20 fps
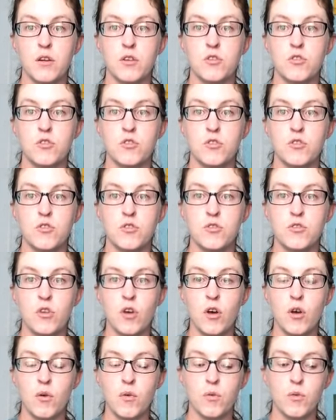are
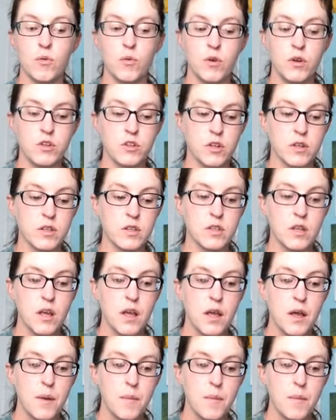so gorgeous.